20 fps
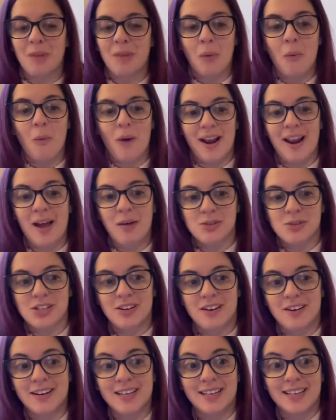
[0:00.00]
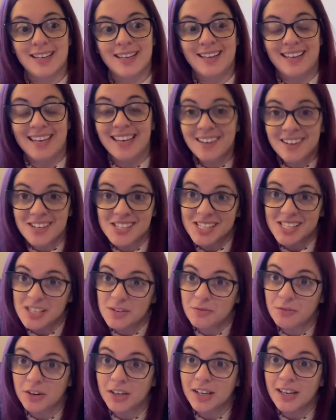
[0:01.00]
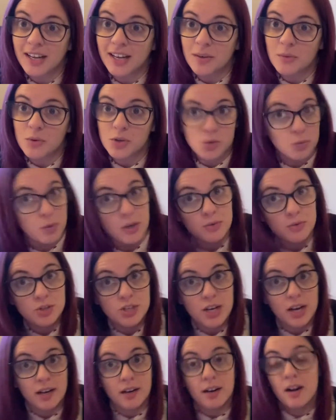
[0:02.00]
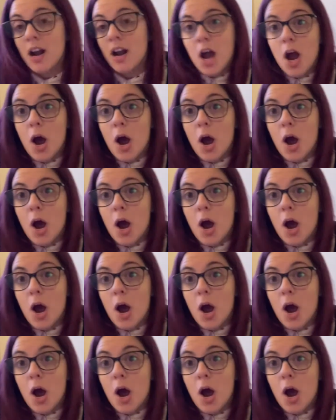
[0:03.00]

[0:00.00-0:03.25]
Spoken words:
while I was learning English as a foreign language when I was younger.